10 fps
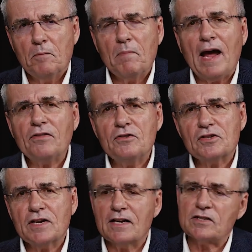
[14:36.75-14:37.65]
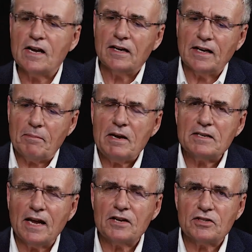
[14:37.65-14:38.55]
Matthew says, let me
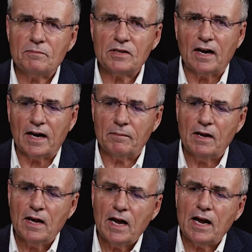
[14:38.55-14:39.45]
take some time